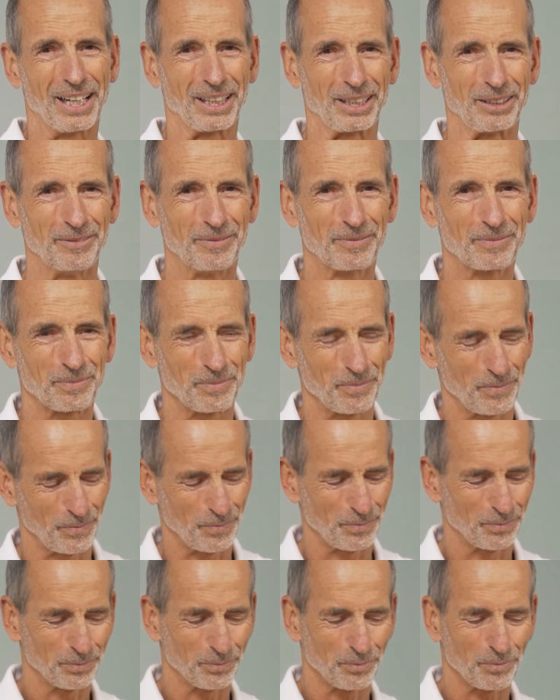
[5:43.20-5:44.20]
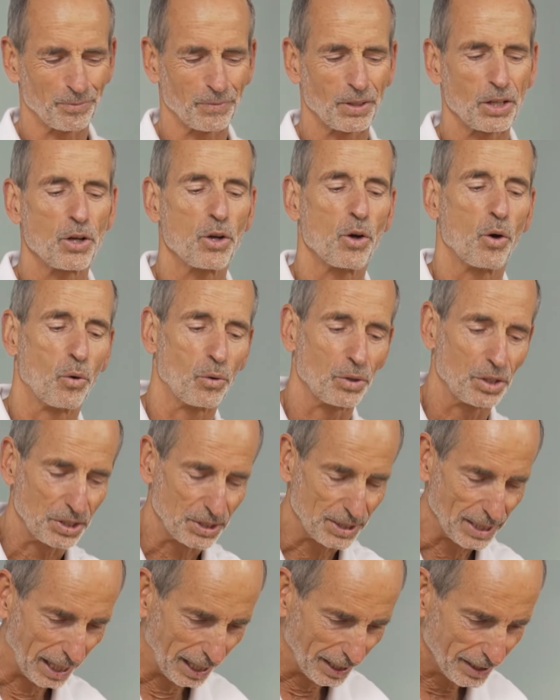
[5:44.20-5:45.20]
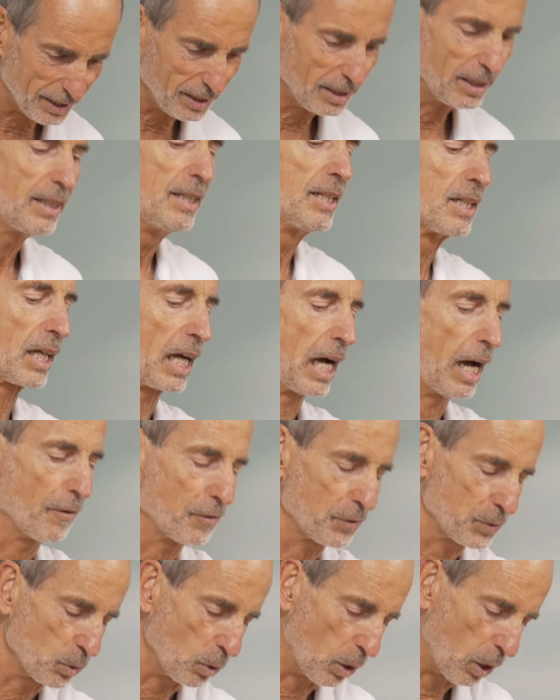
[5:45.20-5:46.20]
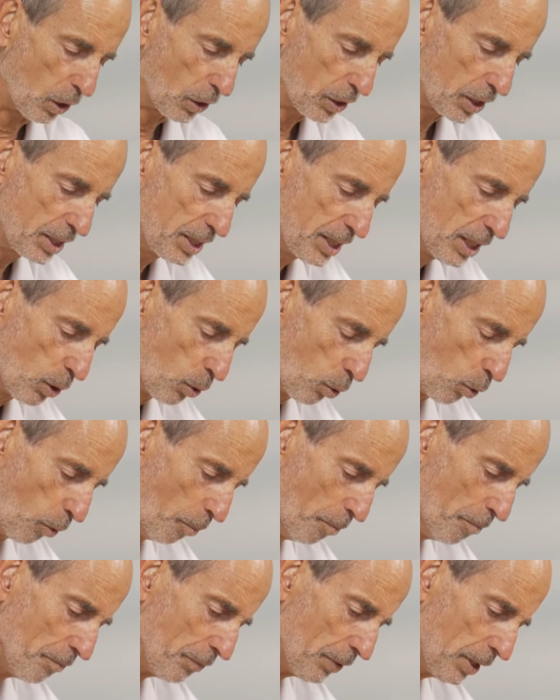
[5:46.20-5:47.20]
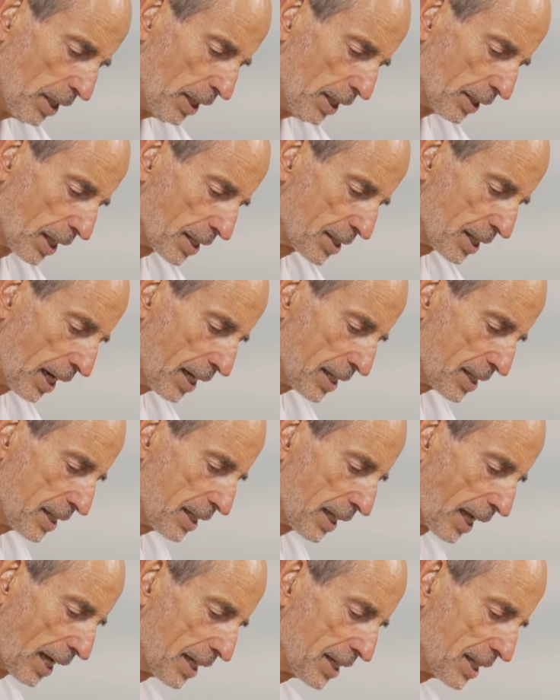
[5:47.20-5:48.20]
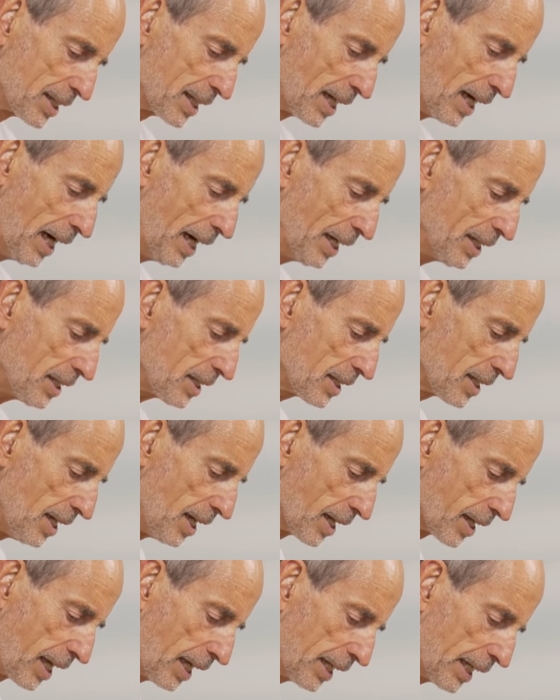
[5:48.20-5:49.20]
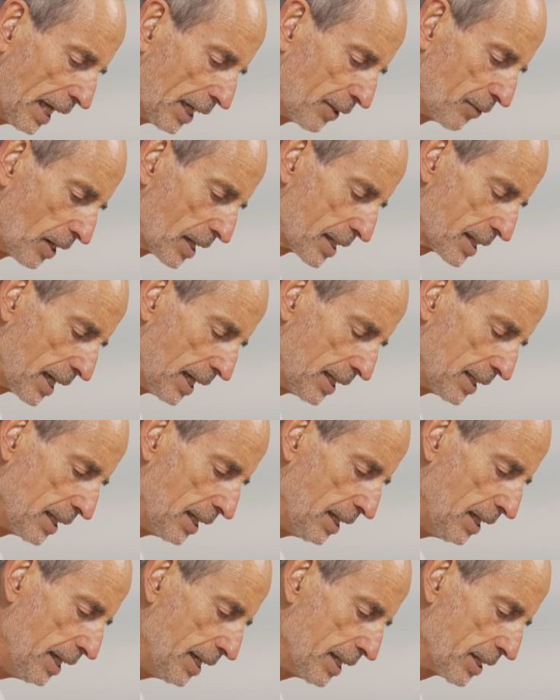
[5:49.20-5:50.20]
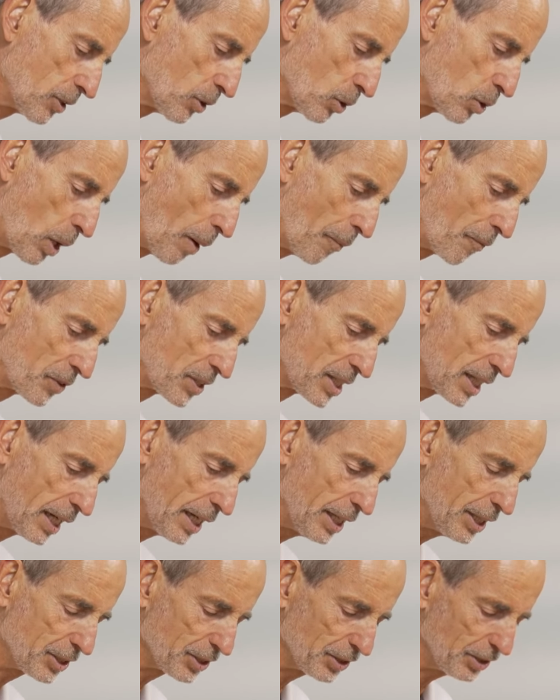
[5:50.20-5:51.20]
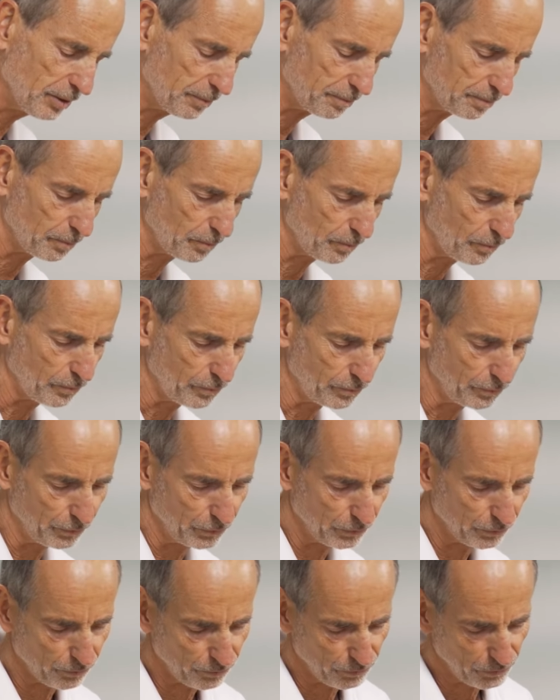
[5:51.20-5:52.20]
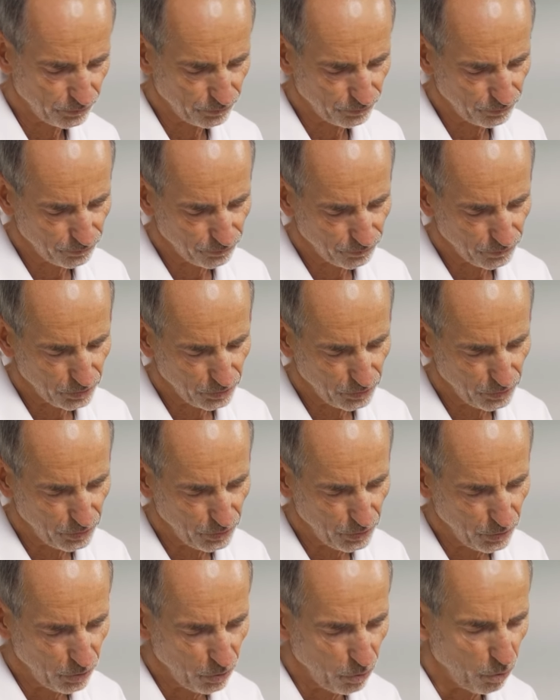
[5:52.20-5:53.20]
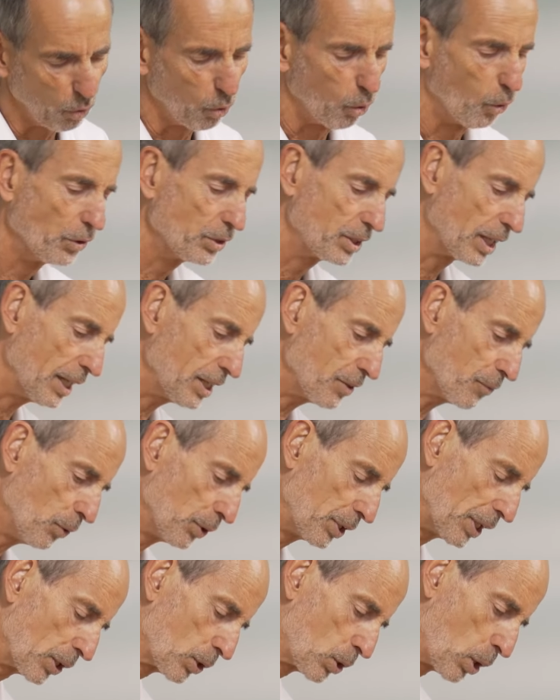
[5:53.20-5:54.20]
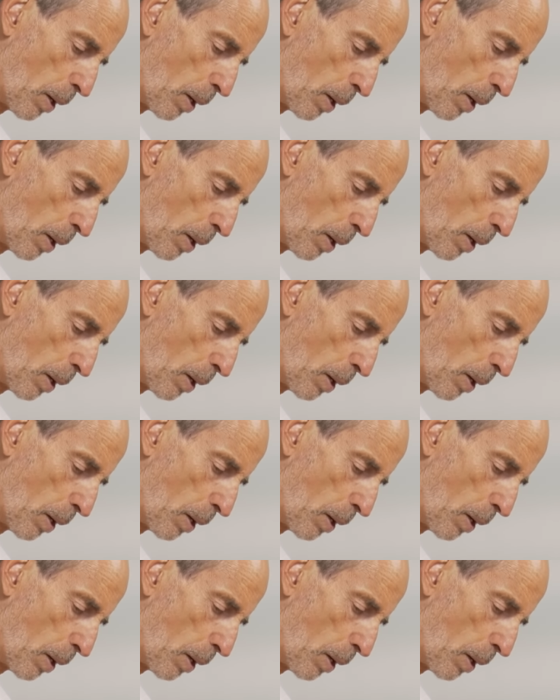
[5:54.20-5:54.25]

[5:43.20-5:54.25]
feel a pronounced stretch in the back of your neck. 1 minute. Then reposition your right hand, landing on the left side of your head, and now pull your head to